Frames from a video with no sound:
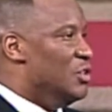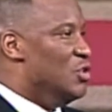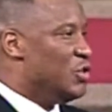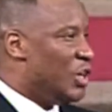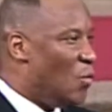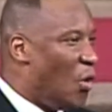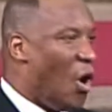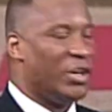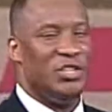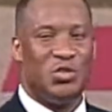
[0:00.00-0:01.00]
You can
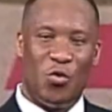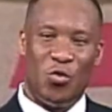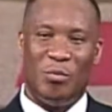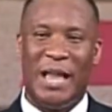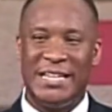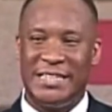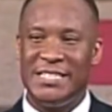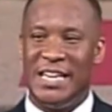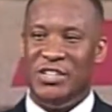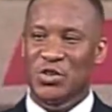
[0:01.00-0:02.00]
walk into a room like
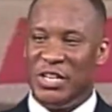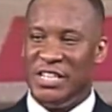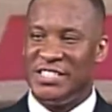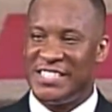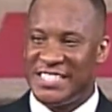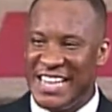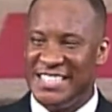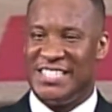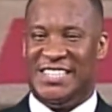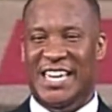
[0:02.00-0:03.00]
this and you can
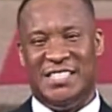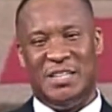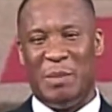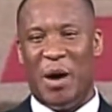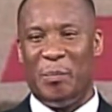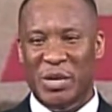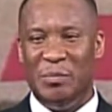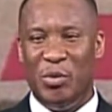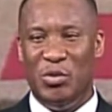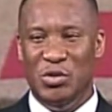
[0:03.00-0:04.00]
sense things about
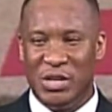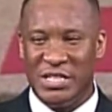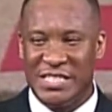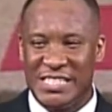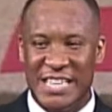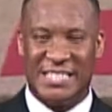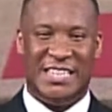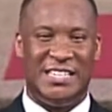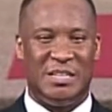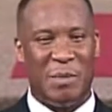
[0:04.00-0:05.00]
people. You can sense
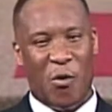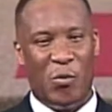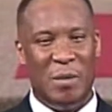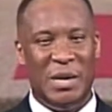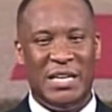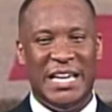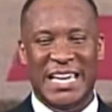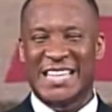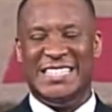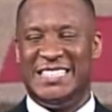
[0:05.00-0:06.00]
things about women
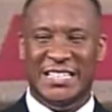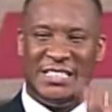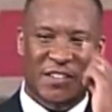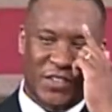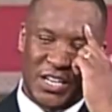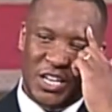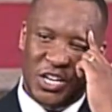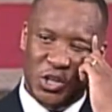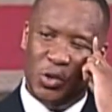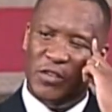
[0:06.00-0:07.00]
instinctively.
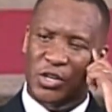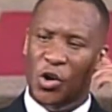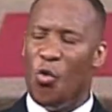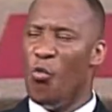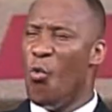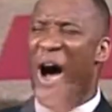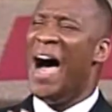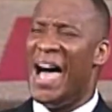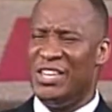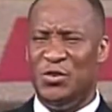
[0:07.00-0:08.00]
You don't even know
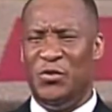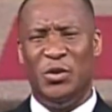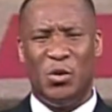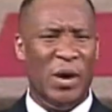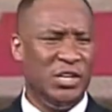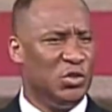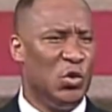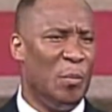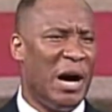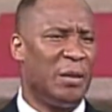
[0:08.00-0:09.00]
why you feel the way you
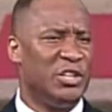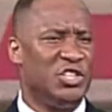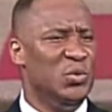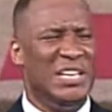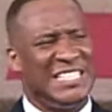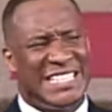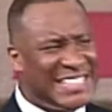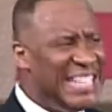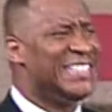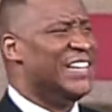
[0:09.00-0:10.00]
do about them, but you
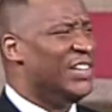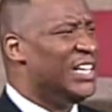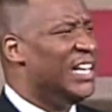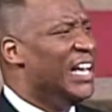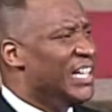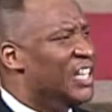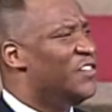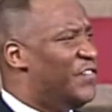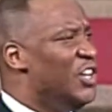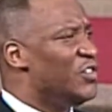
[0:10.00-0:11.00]
instinctively
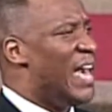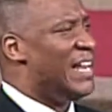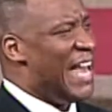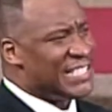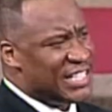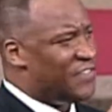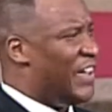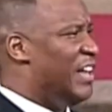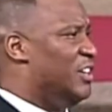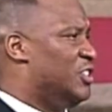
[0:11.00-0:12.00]
can feel that. That's an
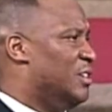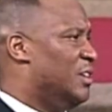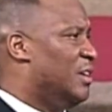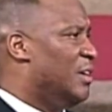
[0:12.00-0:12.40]
advantage.